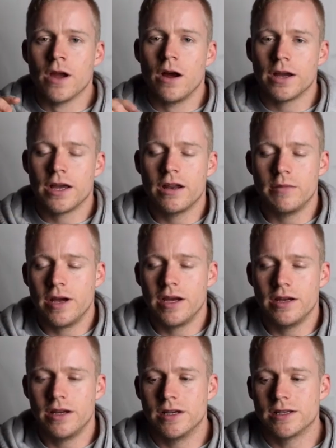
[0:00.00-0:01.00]

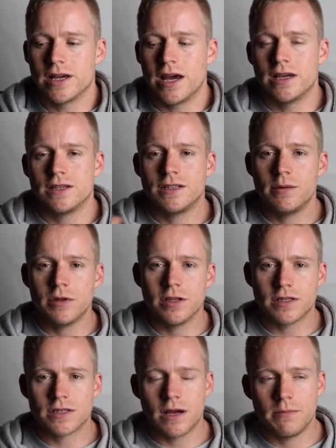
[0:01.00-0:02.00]
Hygenamine is a
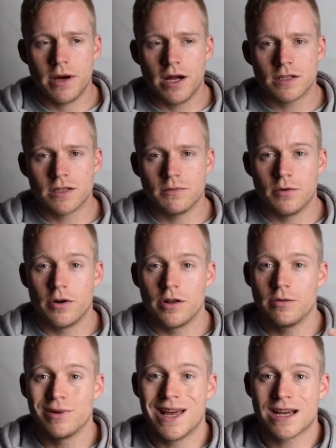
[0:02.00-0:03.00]
stimulant in some parts of the
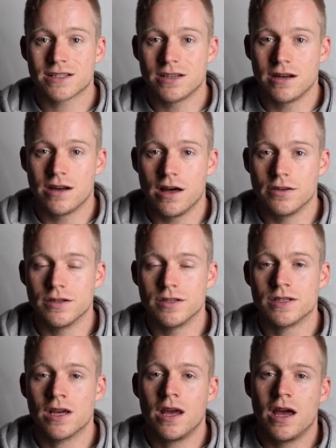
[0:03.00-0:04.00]
body, a relaxant in
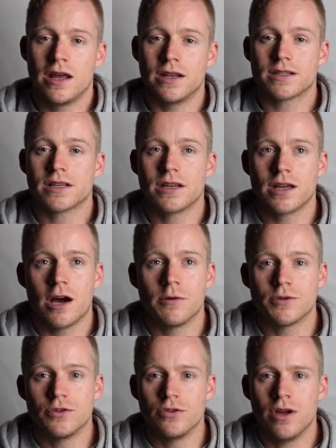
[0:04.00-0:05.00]
others, and it's going to
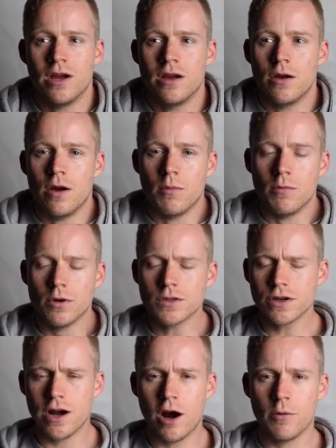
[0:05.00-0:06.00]
help
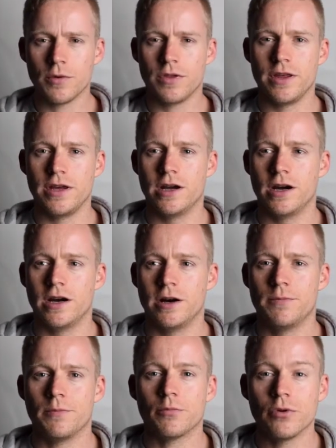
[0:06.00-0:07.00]
with the
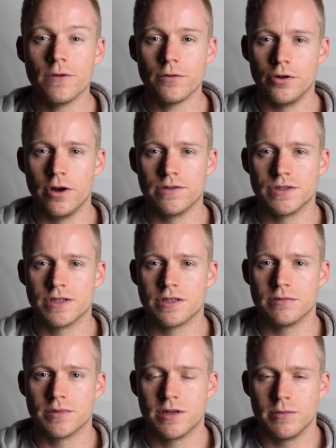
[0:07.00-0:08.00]
peripheral nervous
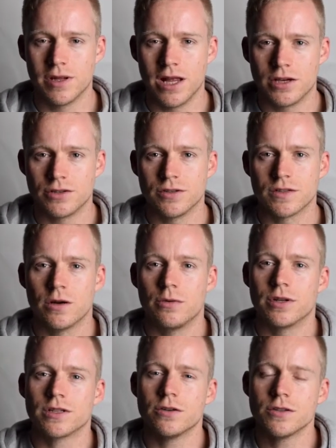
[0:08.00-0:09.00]
system stimulation and so
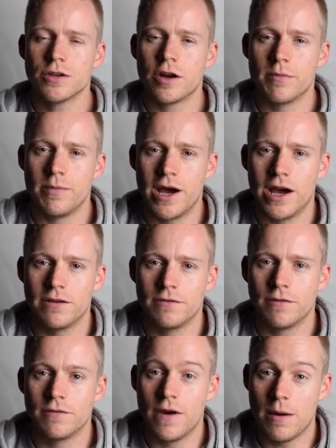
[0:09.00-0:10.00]
on. It's also not a bad
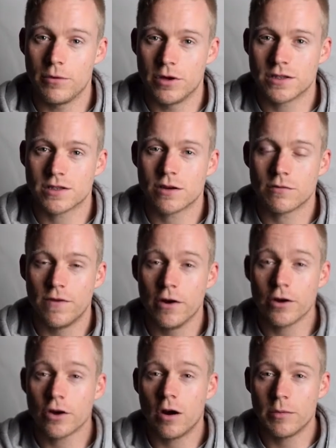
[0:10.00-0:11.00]
fat, it's
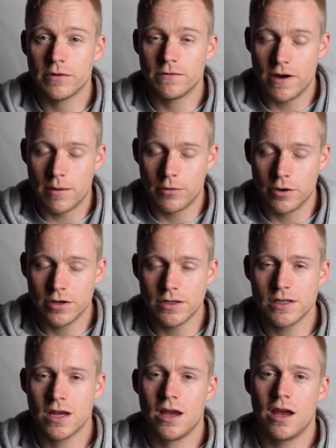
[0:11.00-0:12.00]
very common in fat
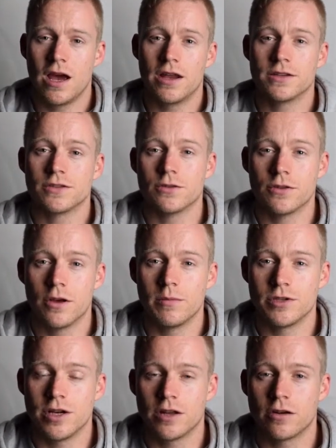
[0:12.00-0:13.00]
burners, and it's a good
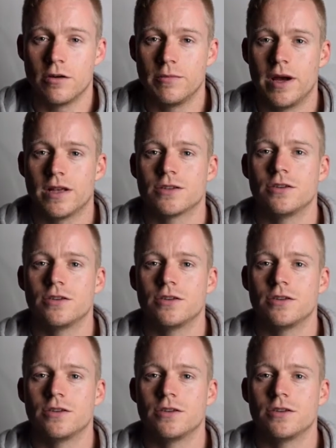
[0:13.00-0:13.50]
thermogenic compound.